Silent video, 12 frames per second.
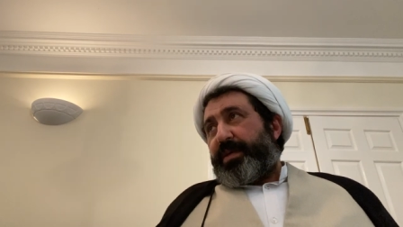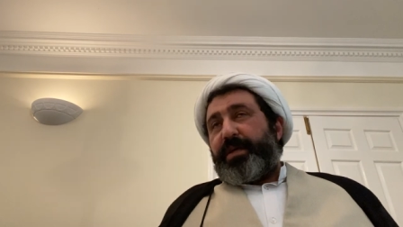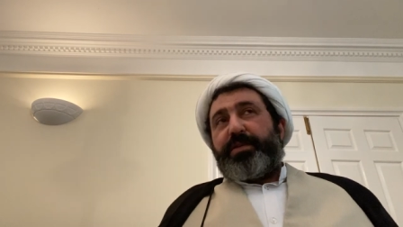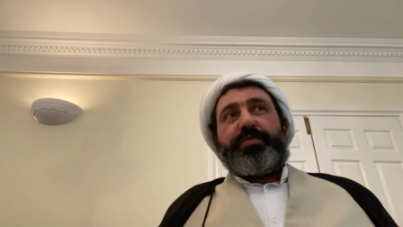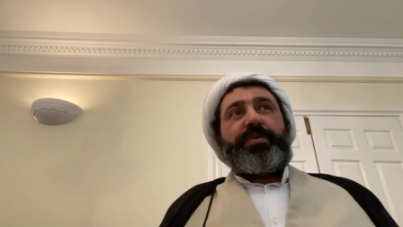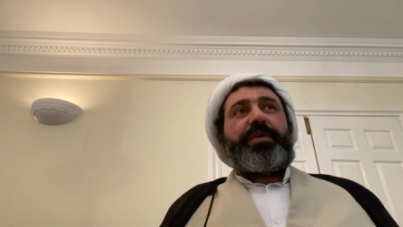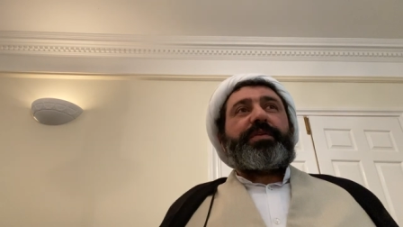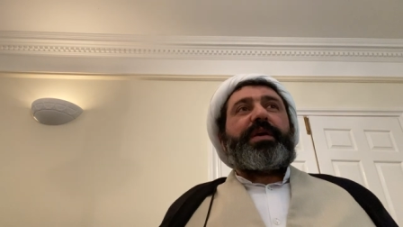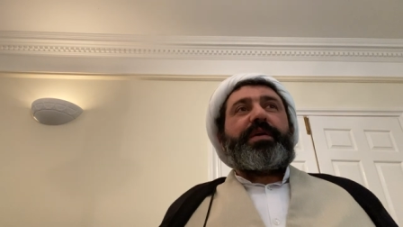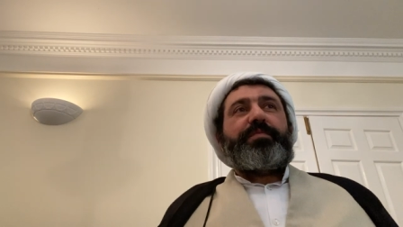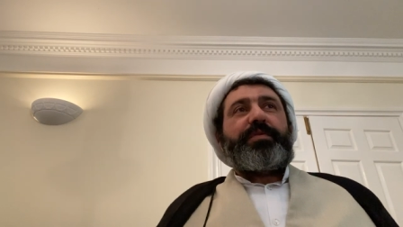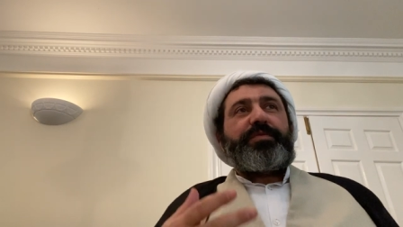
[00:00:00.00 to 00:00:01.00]
and you're not
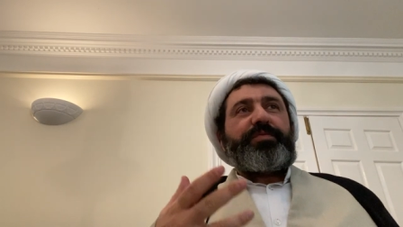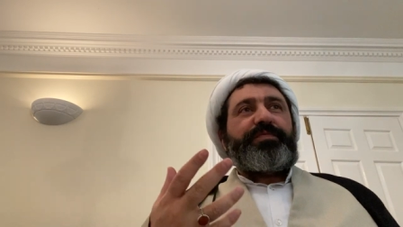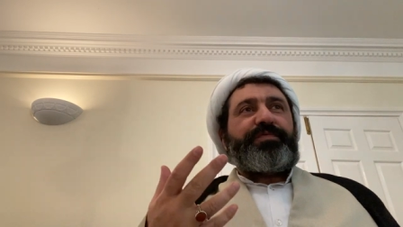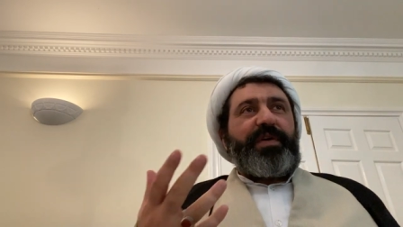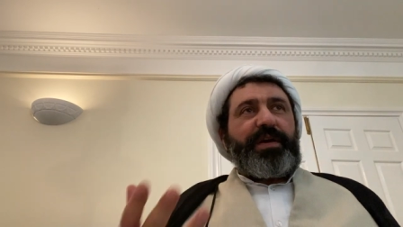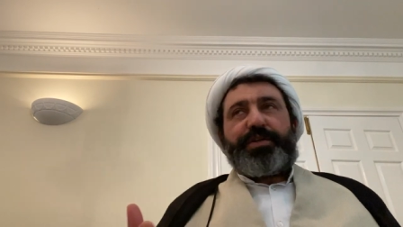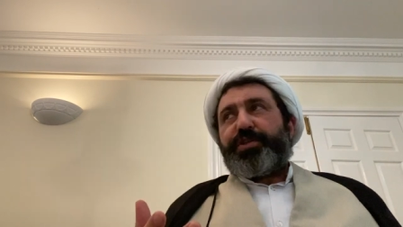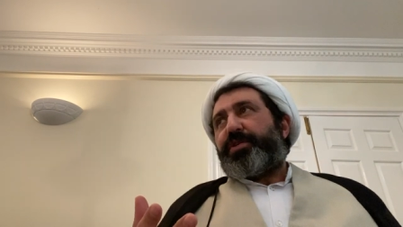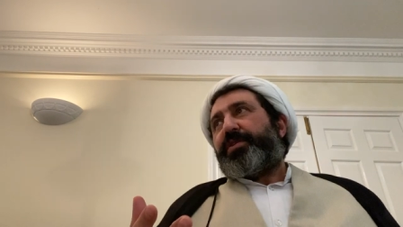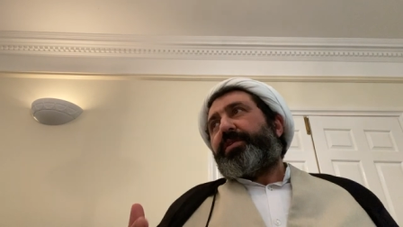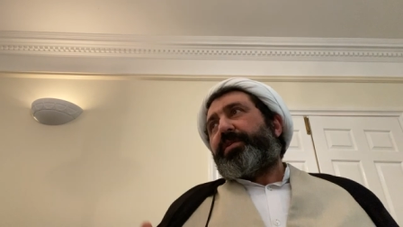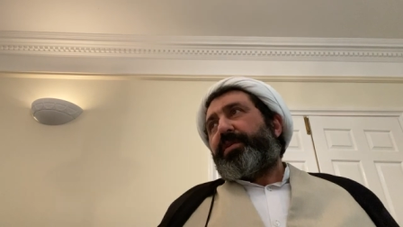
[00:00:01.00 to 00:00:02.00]
able to
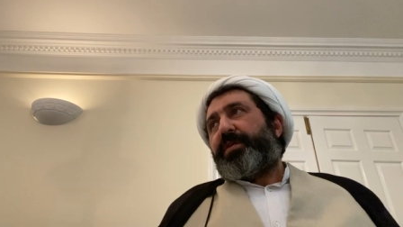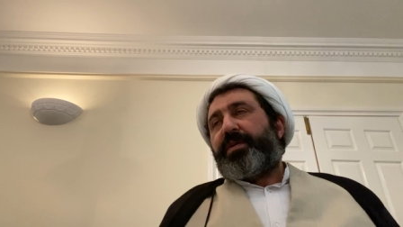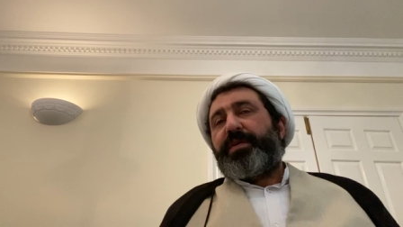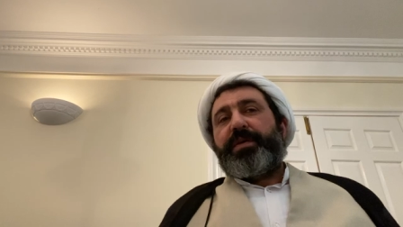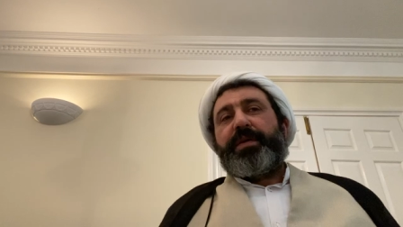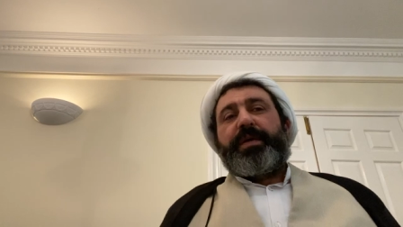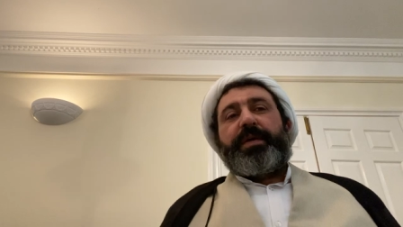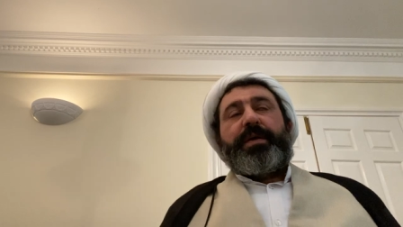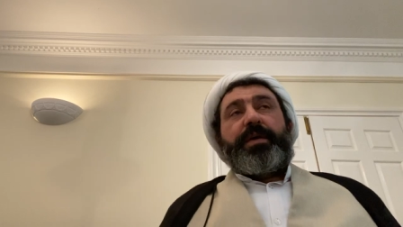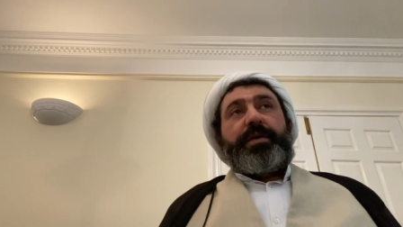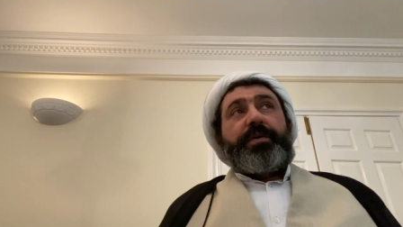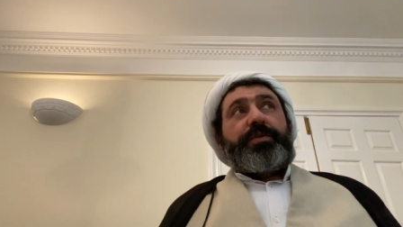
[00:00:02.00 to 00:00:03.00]
function
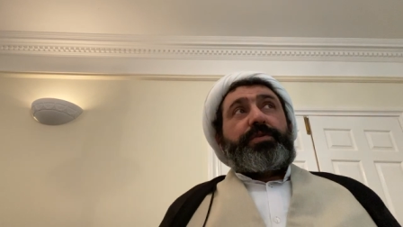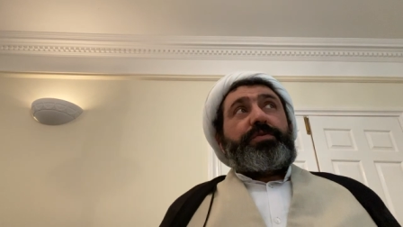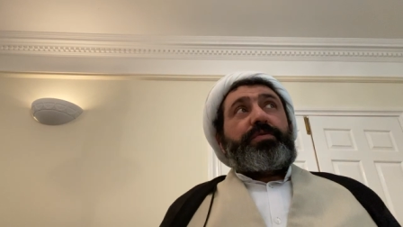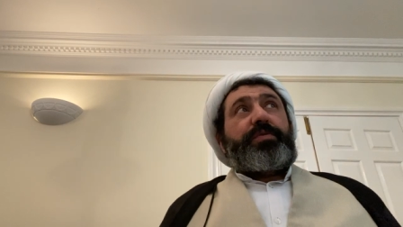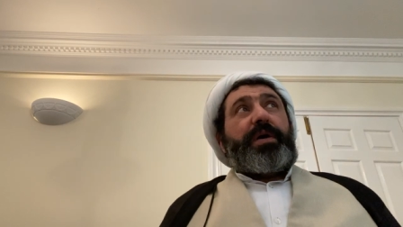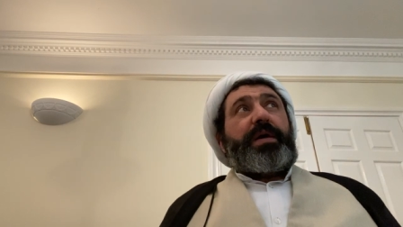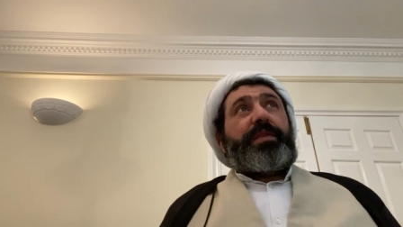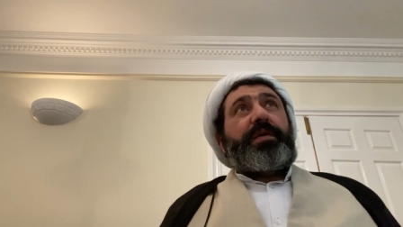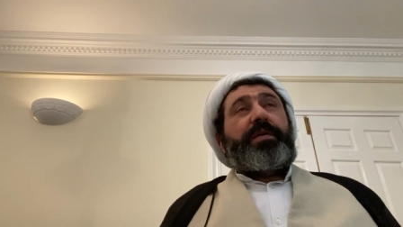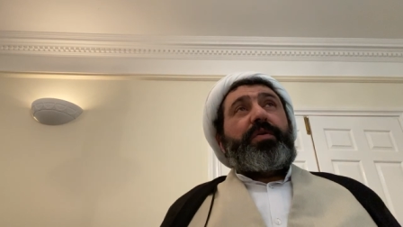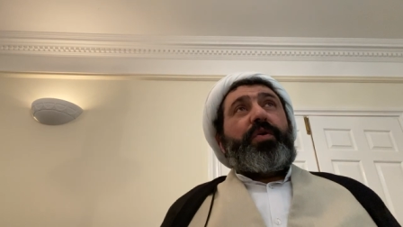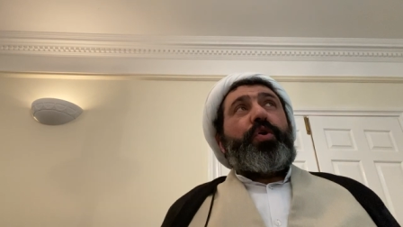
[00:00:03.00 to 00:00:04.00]
so i
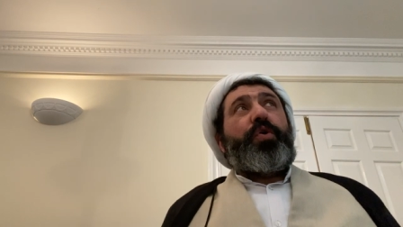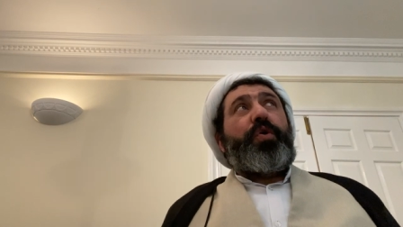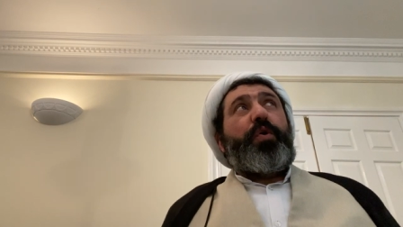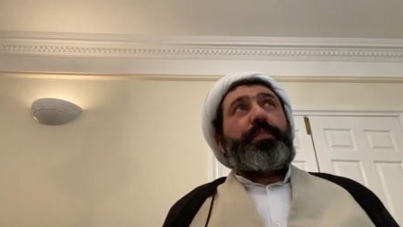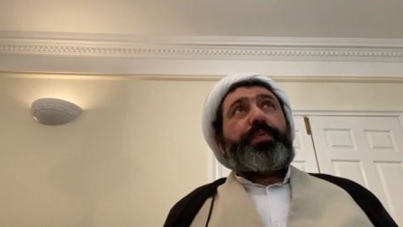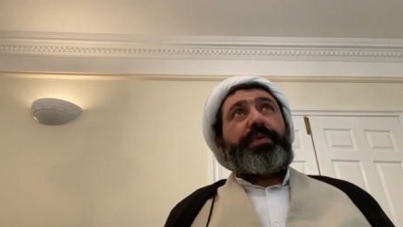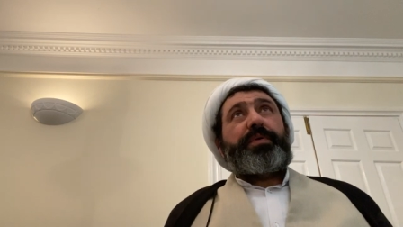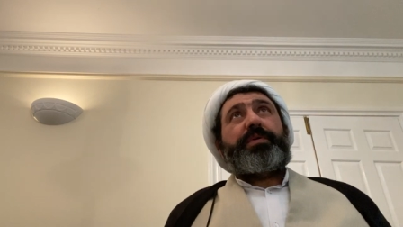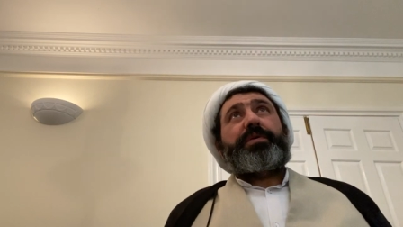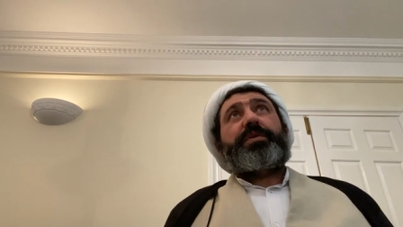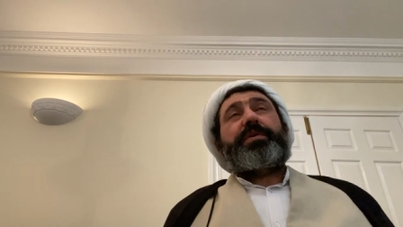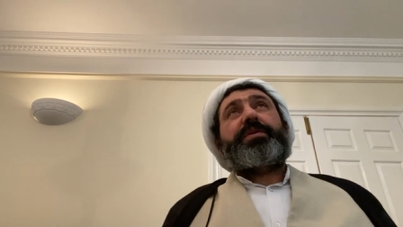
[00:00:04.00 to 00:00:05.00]
think hope
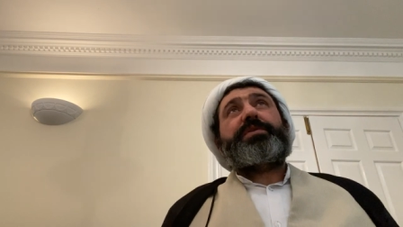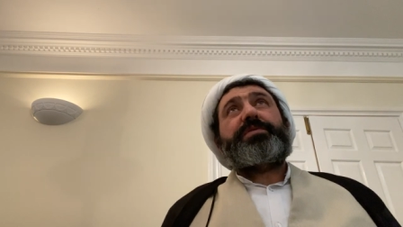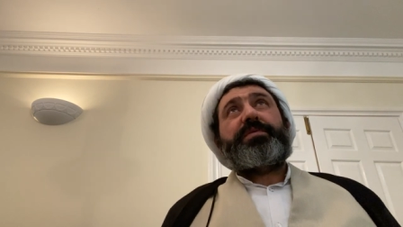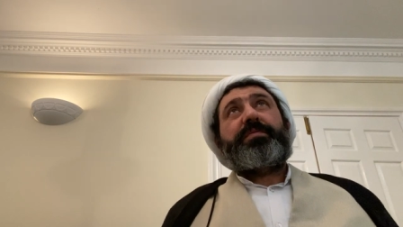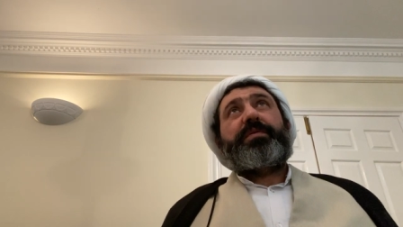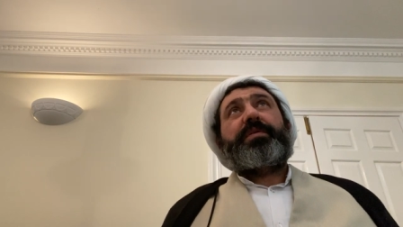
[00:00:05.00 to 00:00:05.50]
is